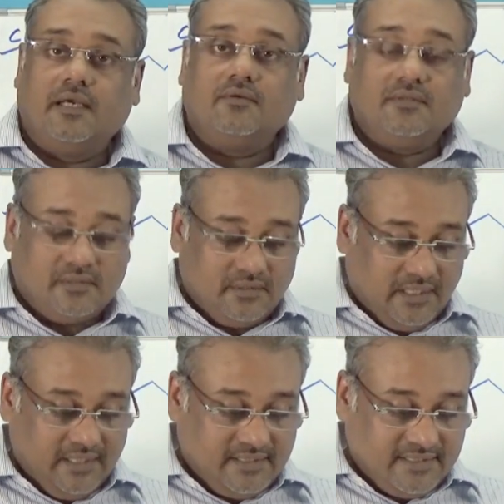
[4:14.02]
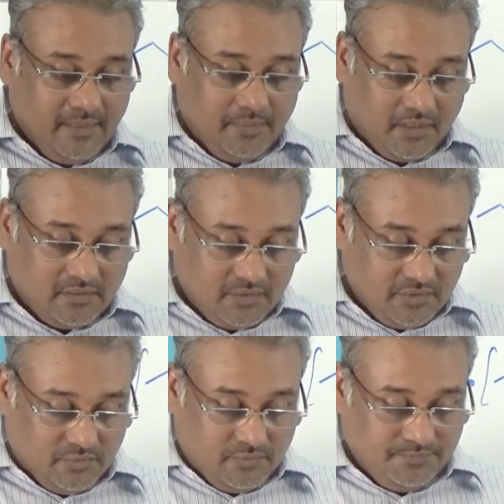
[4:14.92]
Now in C part
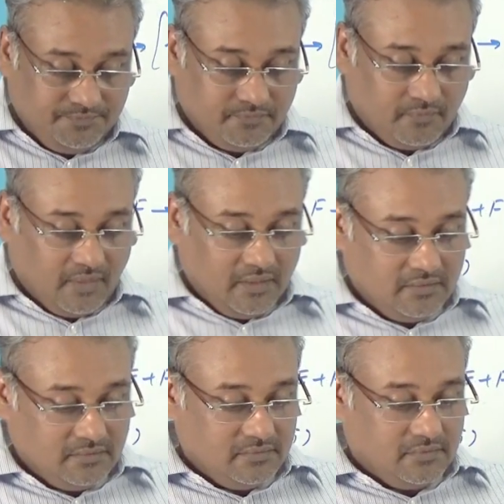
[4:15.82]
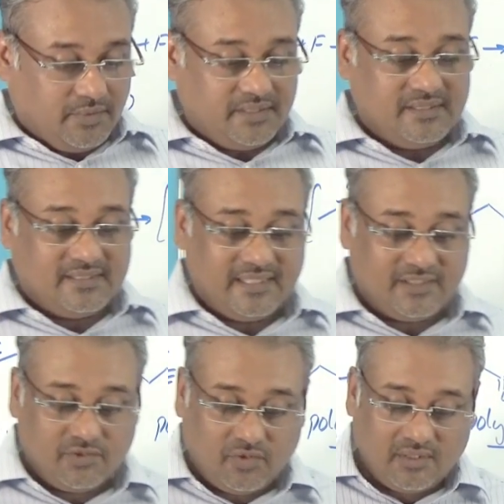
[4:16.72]
2, the question
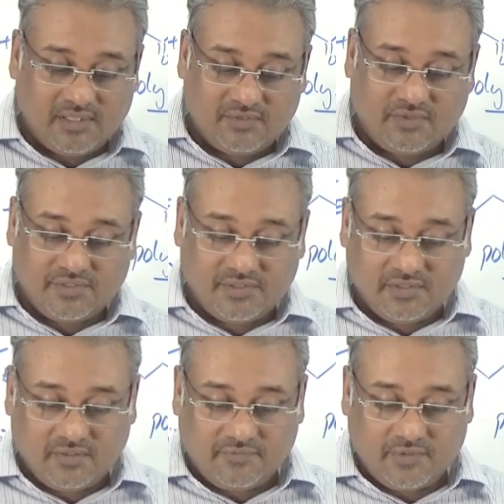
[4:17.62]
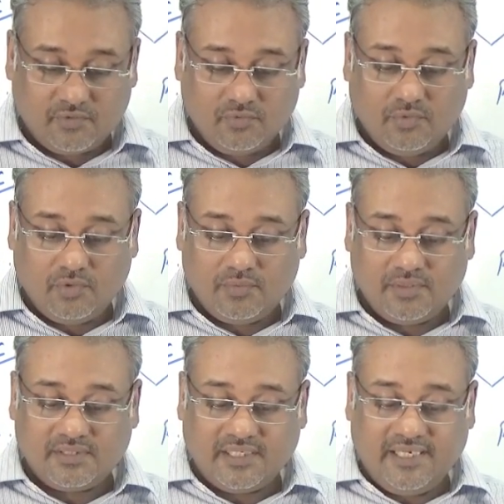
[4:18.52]
says draw the structures of the two
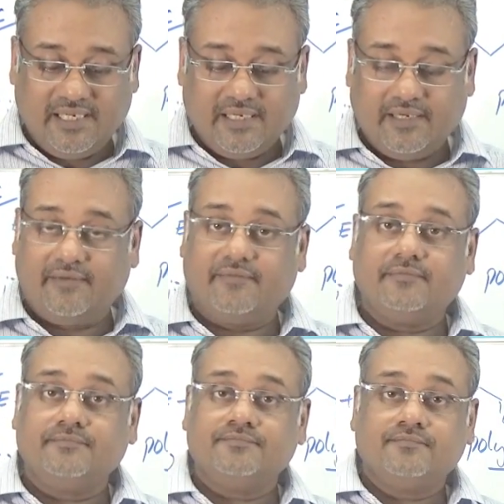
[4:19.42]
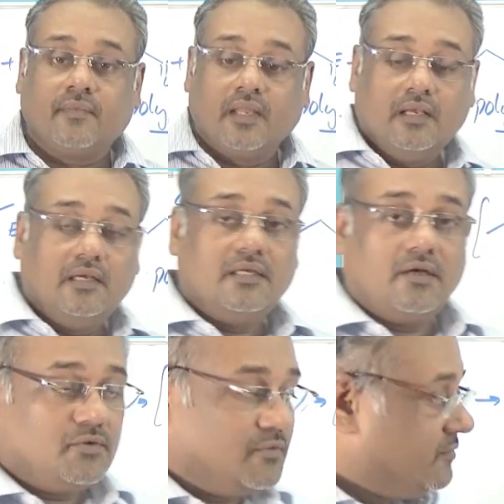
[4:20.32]
monomers E and F.
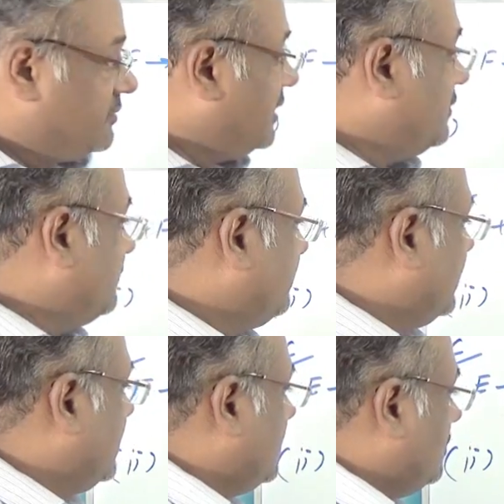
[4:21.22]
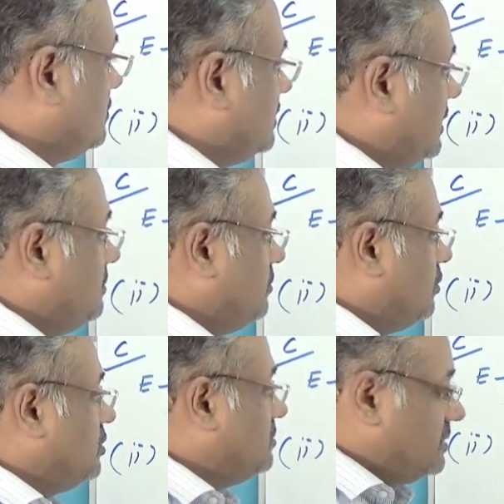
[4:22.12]
Now to try to figure out the
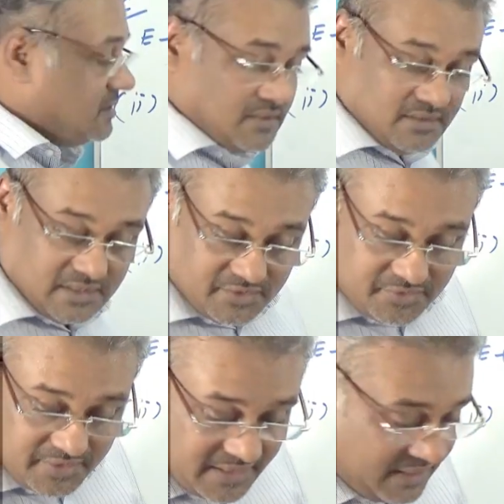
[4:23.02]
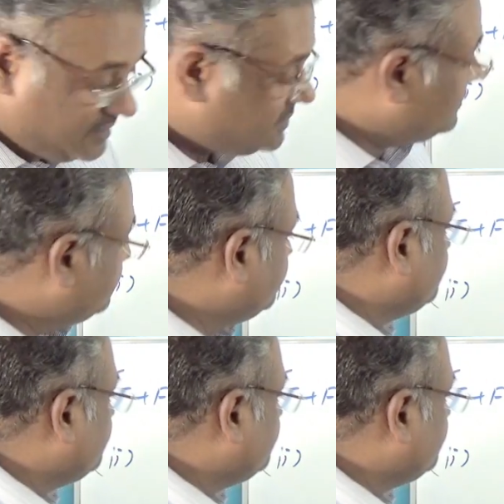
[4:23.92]
monomers, the trick is